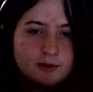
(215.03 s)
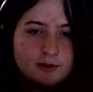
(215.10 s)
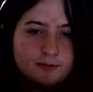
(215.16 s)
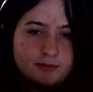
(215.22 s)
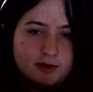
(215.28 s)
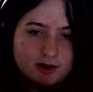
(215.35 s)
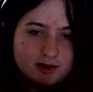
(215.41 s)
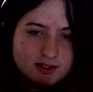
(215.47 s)

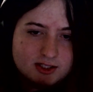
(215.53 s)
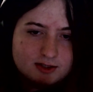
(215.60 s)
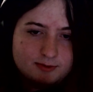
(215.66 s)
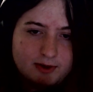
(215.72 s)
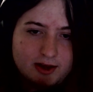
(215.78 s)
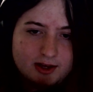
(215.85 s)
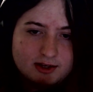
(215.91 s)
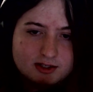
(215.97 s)
Beyond
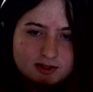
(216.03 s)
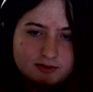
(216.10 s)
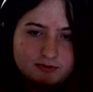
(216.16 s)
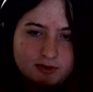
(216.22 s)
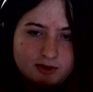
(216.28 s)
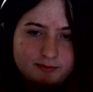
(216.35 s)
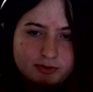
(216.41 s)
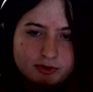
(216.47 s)
space, the
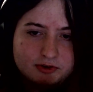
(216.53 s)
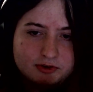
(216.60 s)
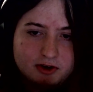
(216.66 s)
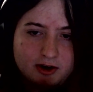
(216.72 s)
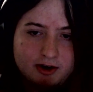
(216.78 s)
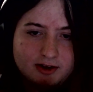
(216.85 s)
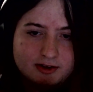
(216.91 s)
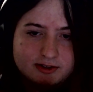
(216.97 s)
film pushed
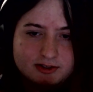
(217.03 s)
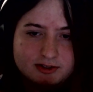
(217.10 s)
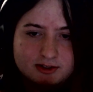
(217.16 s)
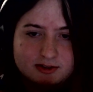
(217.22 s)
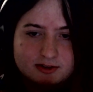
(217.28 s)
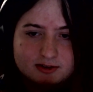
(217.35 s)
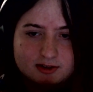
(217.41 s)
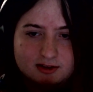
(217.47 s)

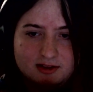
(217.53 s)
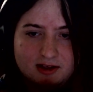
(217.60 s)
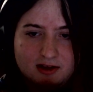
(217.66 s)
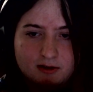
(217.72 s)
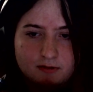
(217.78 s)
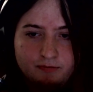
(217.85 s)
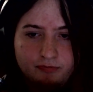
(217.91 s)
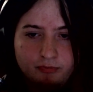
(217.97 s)
audiences to
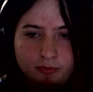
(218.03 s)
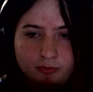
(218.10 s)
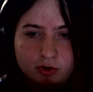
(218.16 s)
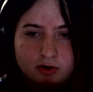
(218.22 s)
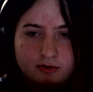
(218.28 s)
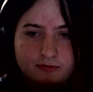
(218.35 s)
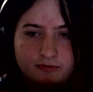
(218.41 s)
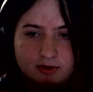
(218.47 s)
think
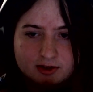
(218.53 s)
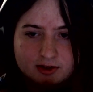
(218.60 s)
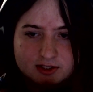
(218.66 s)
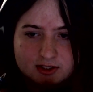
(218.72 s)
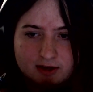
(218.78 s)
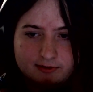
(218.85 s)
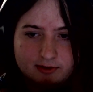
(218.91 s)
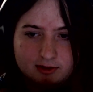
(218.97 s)
more
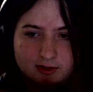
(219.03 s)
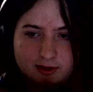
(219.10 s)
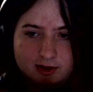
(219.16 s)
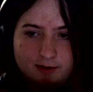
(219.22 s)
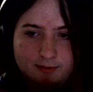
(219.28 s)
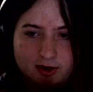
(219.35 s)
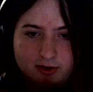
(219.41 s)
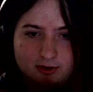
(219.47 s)
philosophically
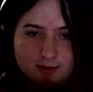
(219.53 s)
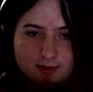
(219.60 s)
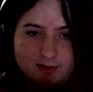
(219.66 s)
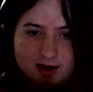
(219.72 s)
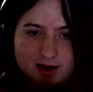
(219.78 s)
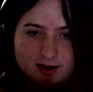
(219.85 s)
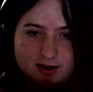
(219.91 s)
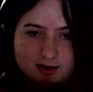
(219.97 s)
about
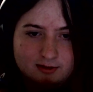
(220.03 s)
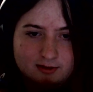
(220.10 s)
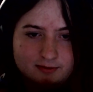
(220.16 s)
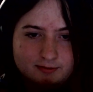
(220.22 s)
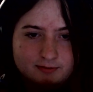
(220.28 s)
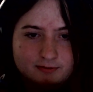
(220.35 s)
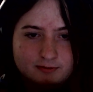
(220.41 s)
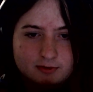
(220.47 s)
humanity,
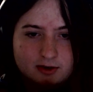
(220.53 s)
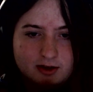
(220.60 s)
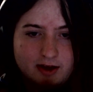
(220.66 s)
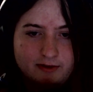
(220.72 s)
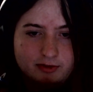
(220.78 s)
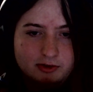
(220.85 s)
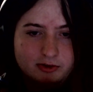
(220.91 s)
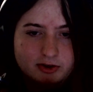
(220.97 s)

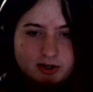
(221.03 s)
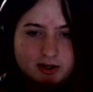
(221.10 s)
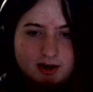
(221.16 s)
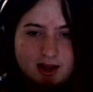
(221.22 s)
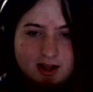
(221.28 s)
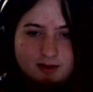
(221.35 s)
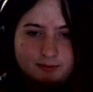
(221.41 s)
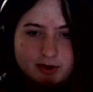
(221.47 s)
evolution,
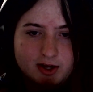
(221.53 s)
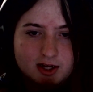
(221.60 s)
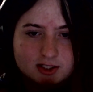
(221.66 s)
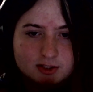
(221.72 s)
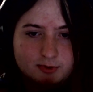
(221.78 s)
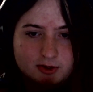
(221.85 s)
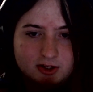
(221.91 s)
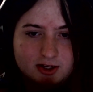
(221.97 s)
and the
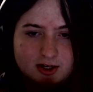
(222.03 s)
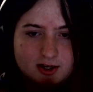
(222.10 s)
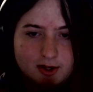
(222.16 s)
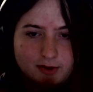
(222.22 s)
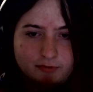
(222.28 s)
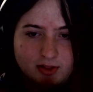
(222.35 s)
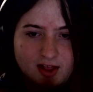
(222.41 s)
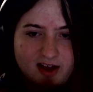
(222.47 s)
possibility
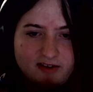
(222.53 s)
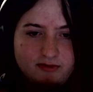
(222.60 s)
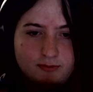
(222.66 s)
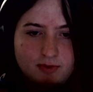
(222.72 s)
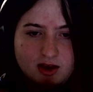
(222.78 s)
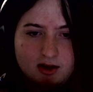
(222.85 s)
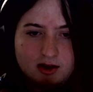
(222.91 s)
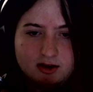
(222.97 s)
of life
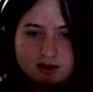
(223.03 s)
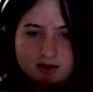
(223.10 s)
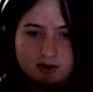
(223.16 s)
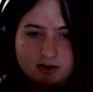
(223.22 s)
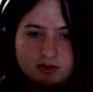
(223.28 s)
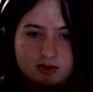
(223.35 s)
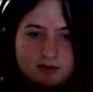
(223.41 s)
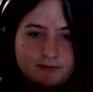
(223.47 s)
beyond
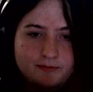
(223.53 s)
Earth.